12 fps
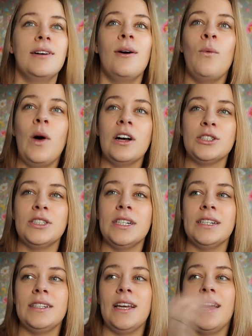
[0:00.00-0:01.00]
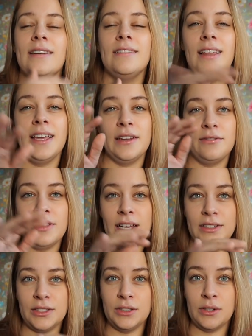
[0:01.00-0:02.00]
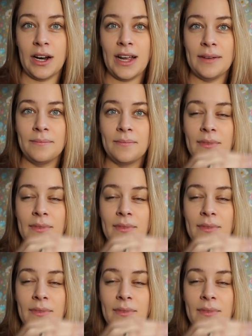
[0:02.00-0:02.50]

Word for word: wash it and lay it flat to dry.